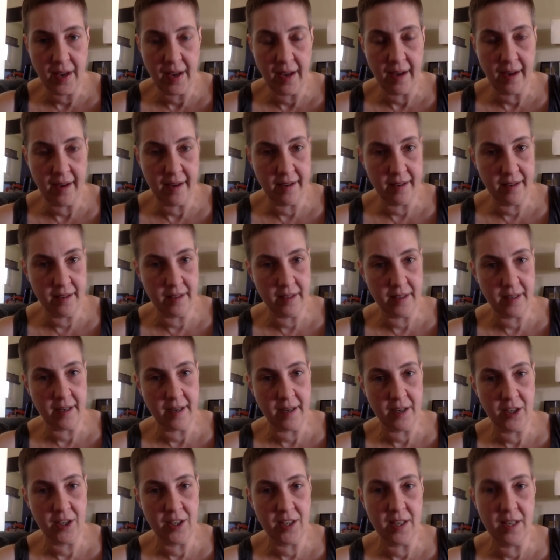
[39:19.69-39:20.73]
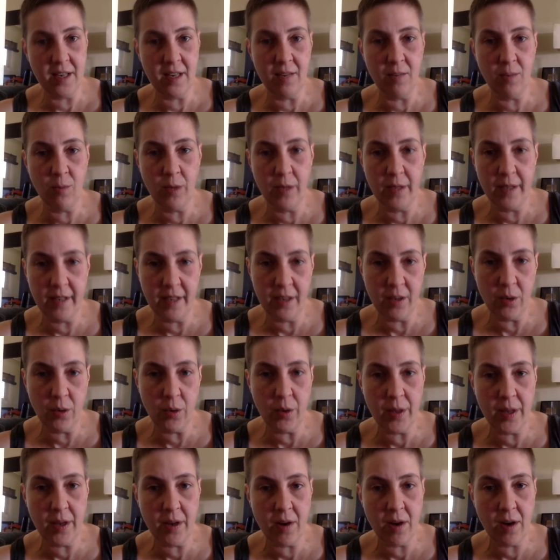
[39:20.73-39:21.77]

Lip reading: and she said, well, you go to the